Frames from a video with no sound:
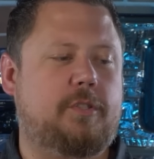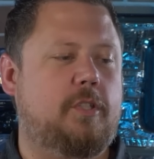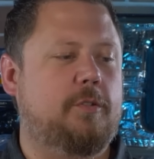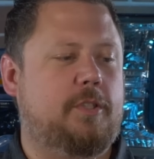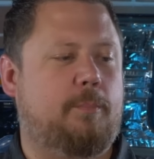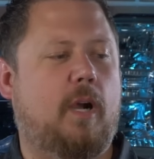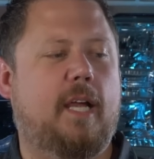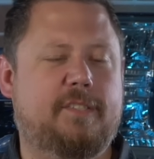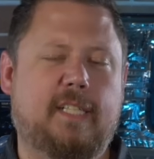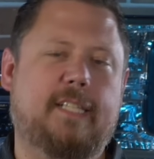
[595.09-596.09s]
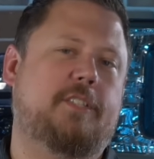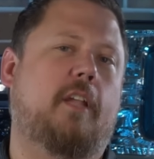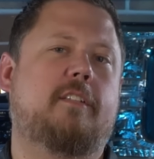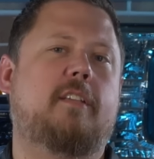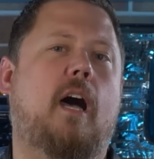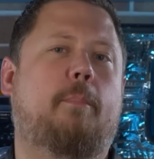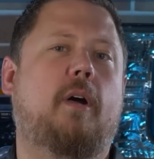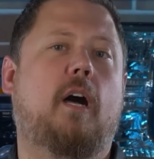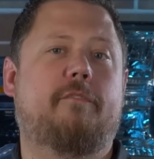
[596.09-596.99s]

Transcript: it's no surprise it's on the top